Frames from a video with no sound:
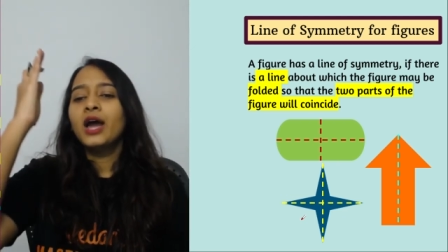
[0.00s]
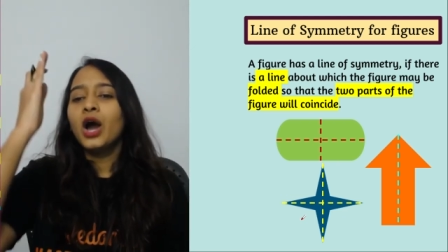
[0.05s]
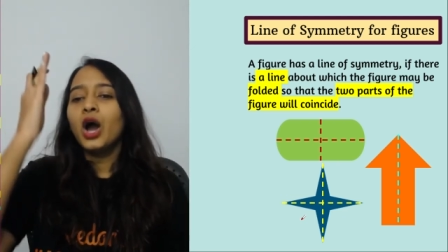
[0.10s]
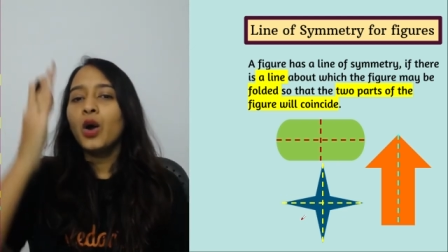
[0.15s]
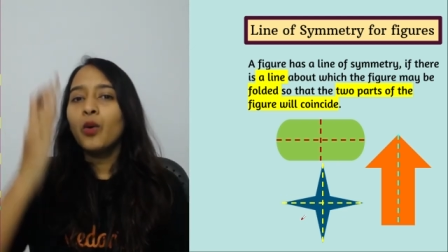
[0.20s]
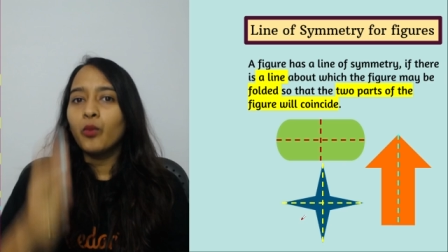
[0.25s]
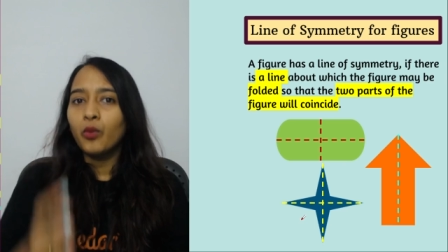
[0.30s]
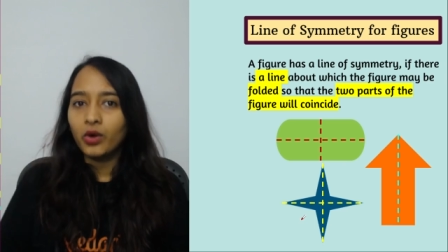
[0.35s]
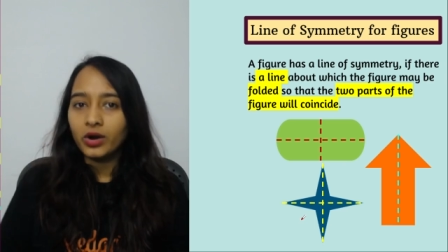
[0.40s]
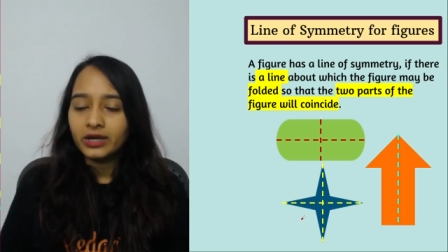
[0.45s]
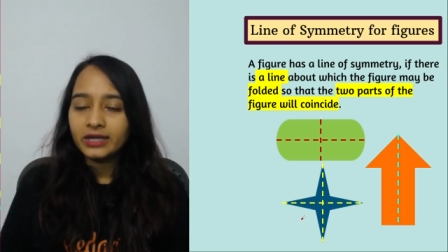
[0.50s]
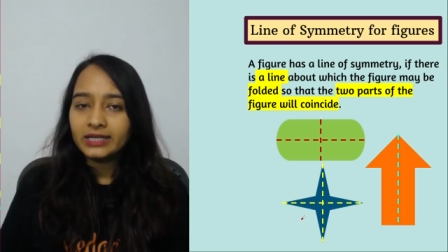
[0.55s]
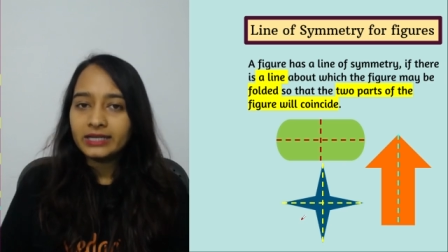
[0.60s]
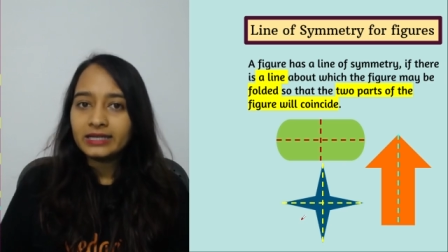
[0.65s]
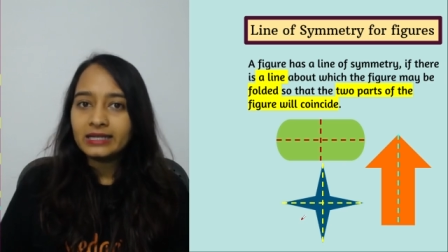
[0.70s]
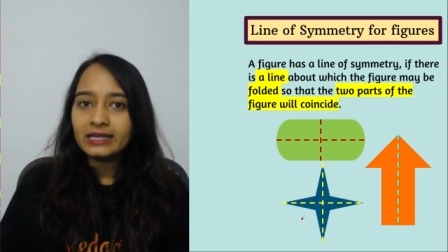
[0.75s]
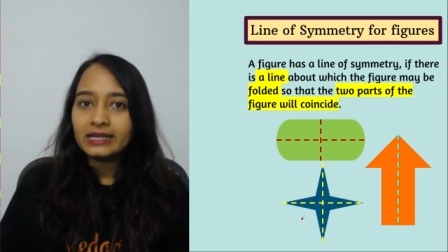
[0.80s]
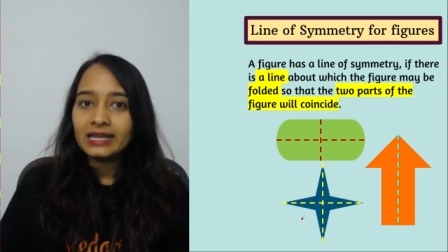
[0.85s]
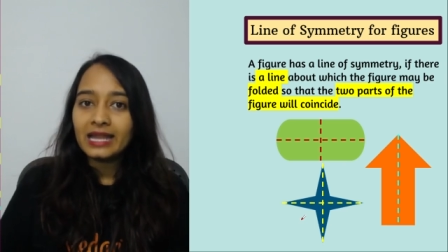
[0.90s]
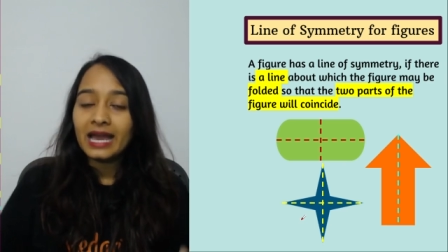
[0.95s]
a
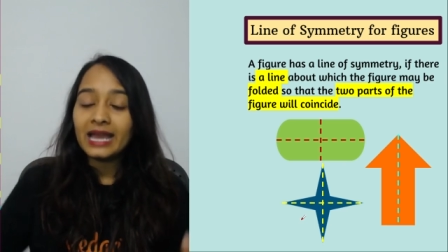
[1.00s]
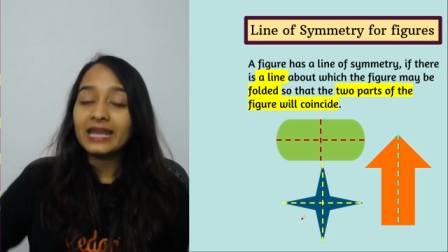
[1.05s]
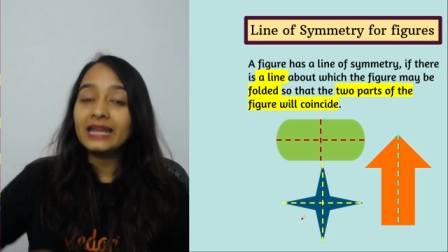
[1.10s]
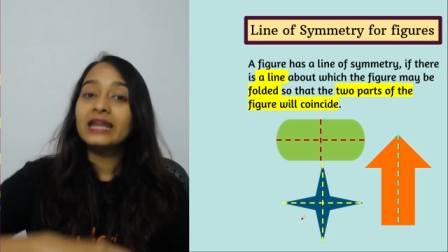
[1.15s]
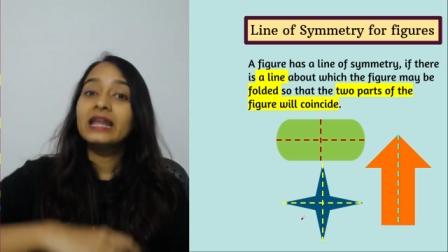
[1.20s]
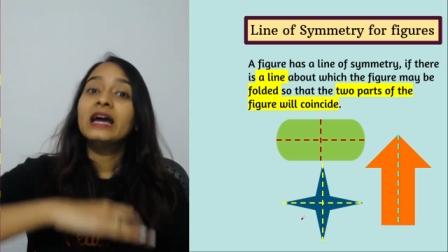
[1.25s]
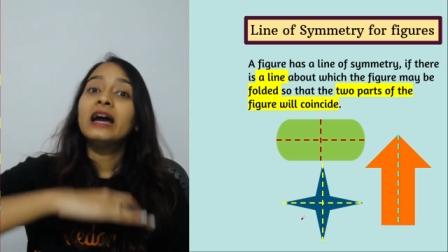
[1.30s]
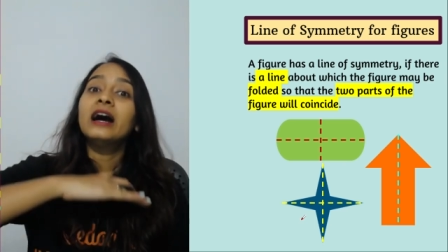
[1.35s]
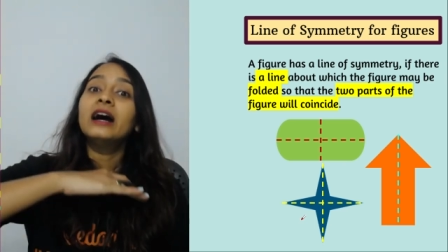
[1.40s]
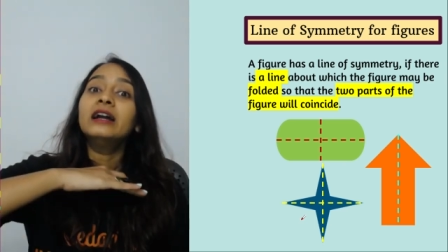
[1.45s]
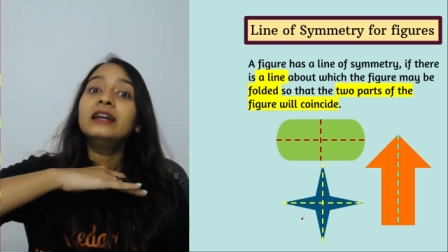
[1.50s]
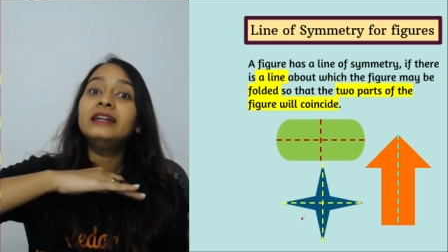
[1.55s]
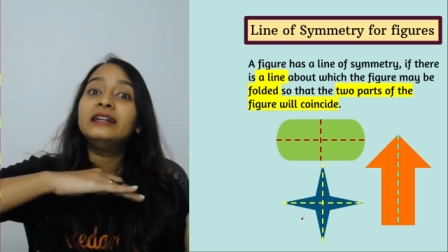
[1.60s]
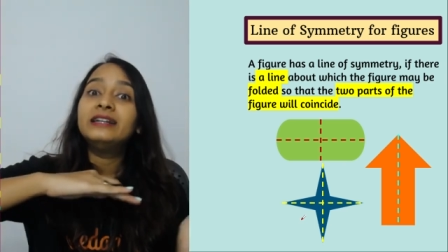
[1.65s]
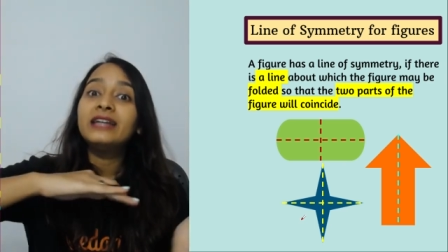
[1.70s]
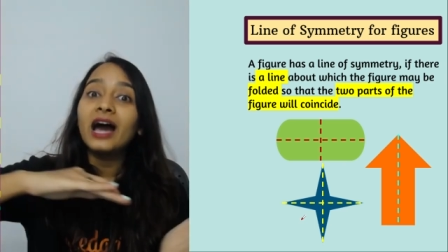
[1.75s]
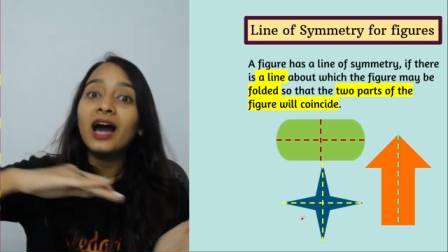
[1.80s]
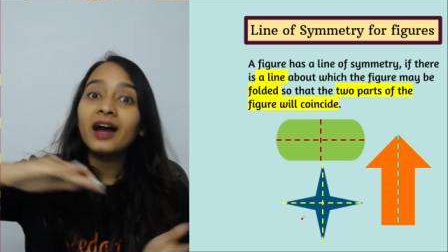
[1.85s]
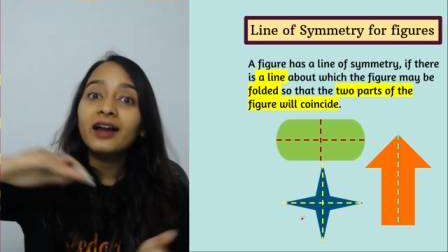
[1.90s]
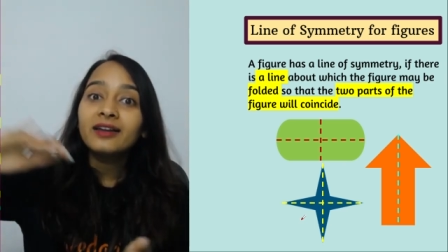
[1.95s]
vertical line, a
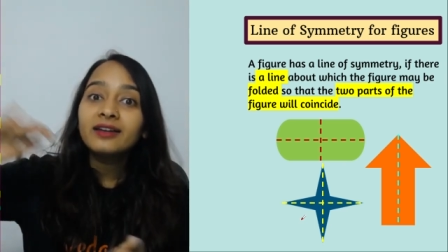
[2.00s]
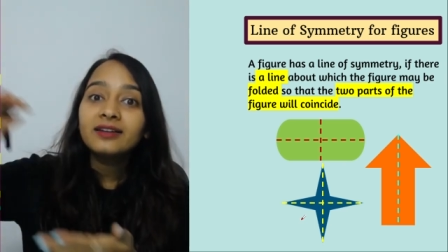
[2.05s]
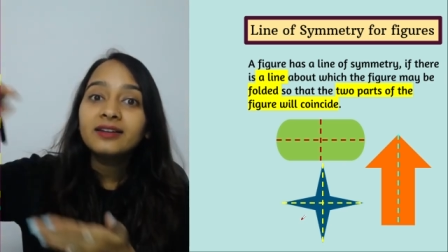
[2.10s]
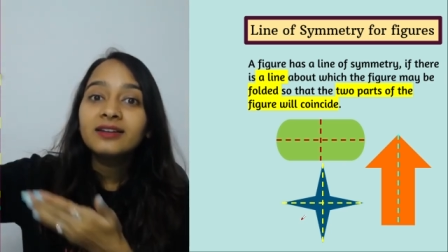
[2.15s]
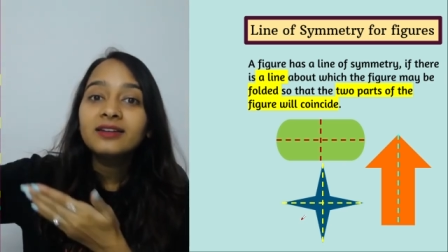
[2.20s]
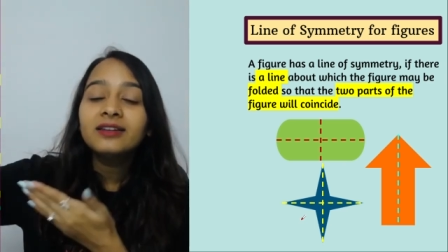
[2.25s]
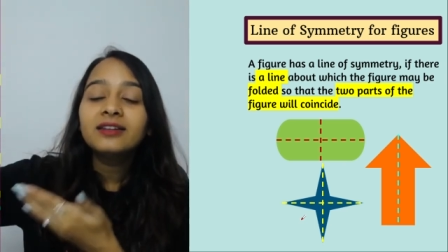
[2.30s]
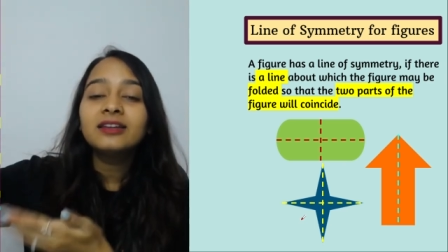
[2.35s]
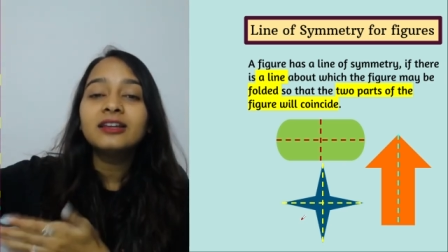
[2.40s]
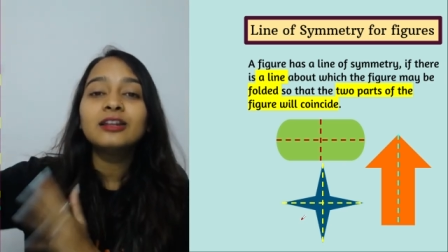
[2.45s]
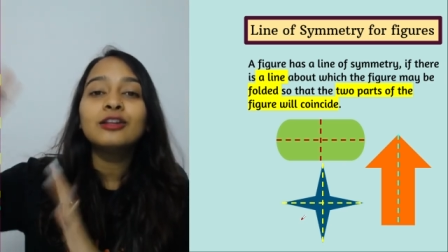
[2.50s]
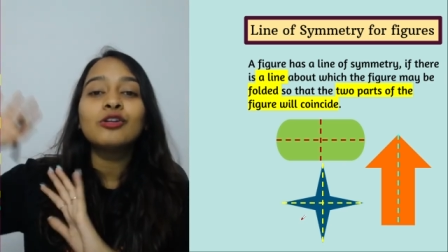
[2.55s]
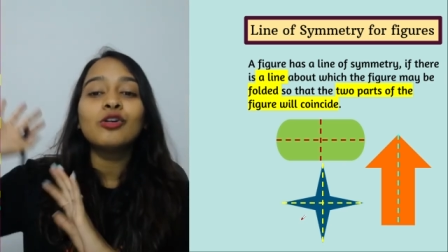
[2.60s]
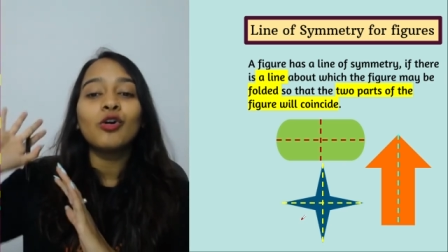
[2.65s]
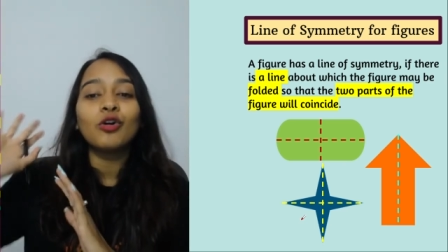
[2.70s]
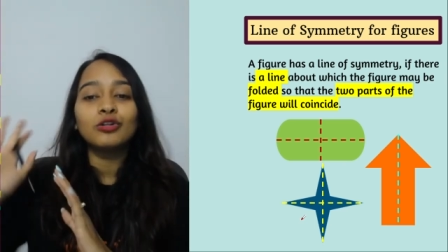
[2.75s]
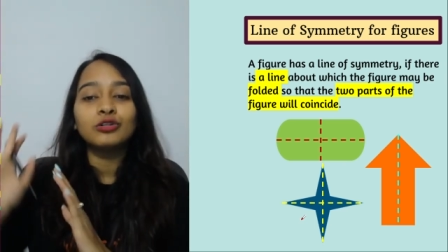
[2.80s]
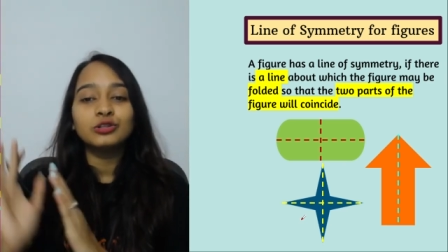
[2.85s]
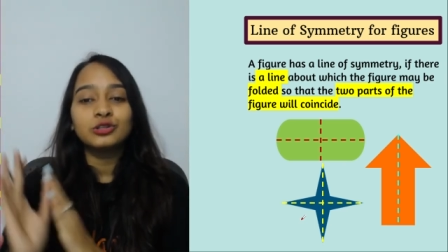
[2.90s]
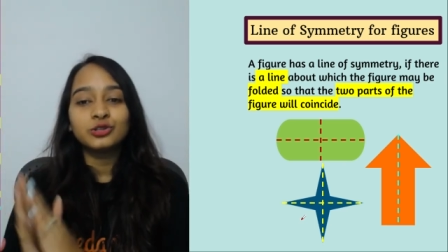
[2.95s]
diagonal
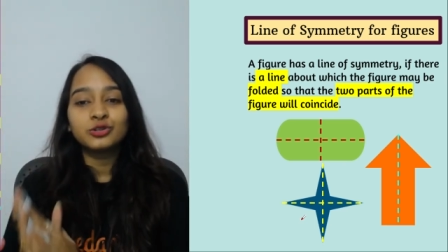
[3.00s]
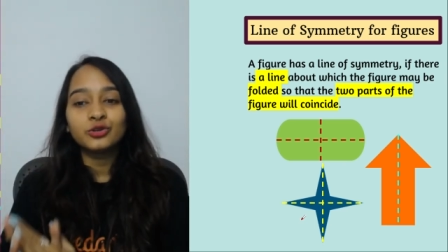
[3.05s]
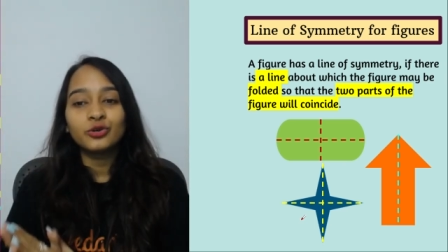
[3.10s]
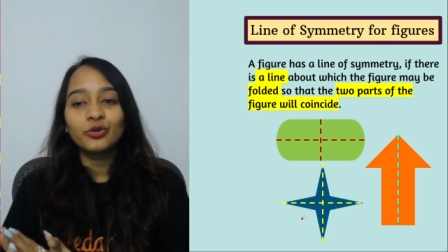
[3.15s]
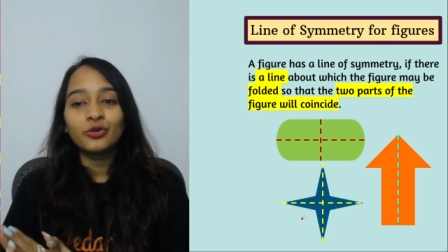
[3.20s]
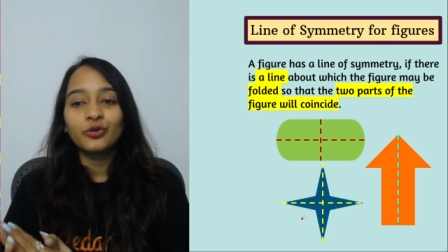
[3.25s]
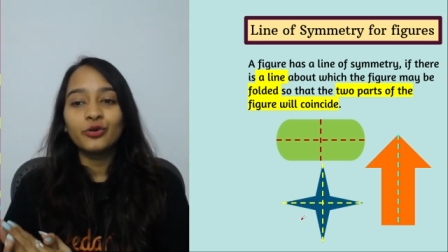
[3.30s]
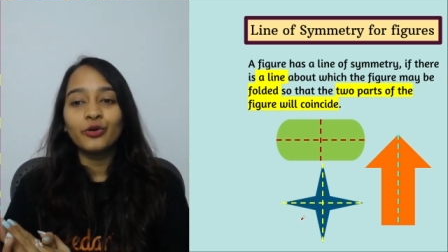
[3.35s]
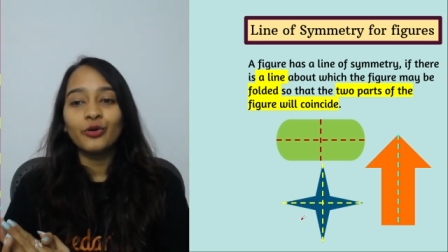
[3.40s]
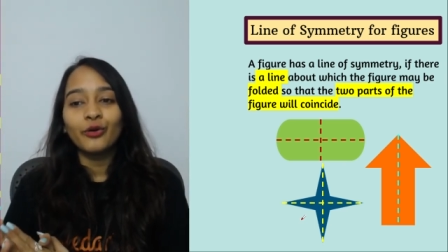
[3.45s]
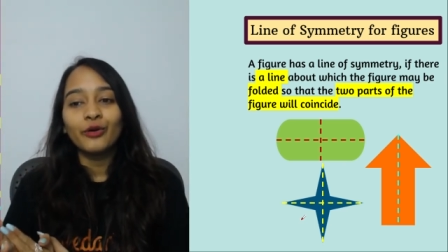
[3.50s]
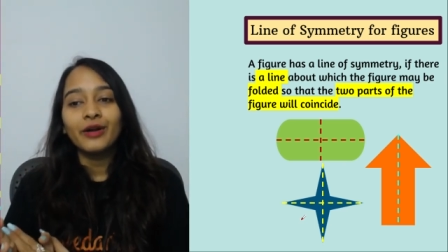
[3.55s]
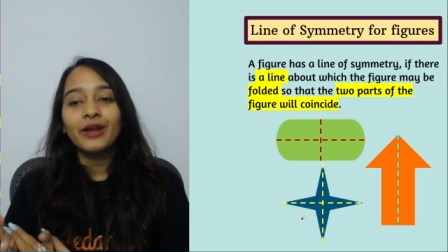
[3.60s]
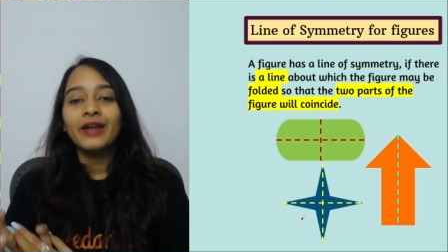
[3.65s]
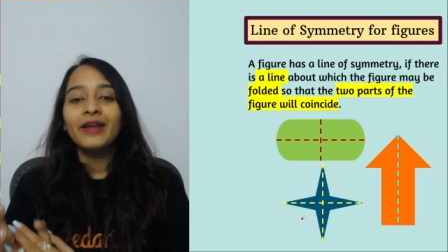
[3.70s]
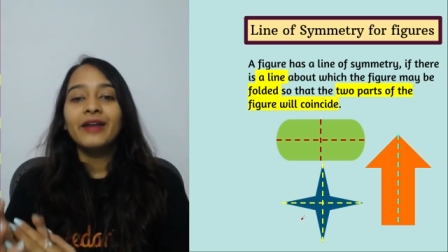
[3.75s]
also,